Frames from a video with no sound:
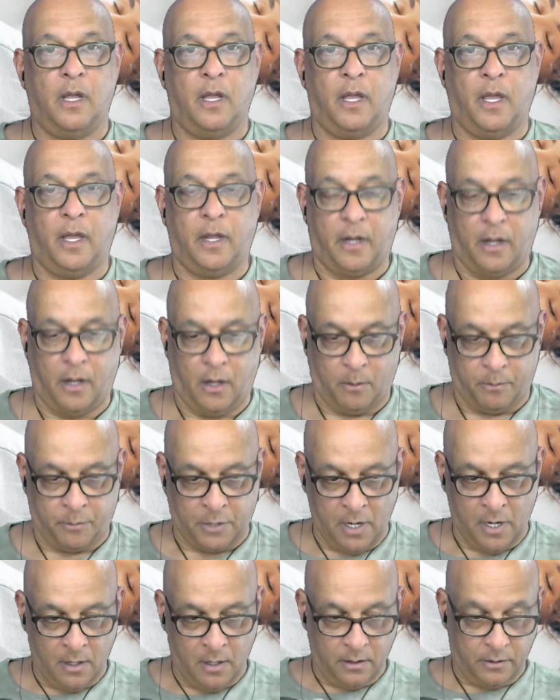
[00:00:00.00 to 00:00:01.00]
and helped
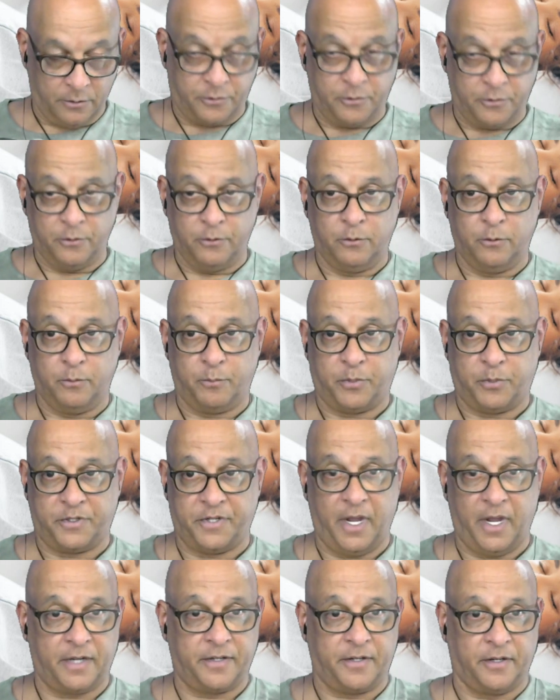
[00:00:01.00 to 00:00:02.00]
to
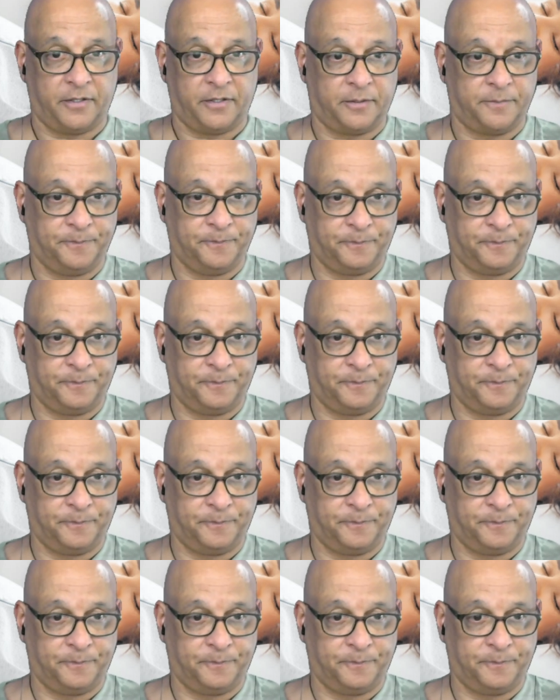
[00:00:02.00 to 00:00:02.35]
protect us.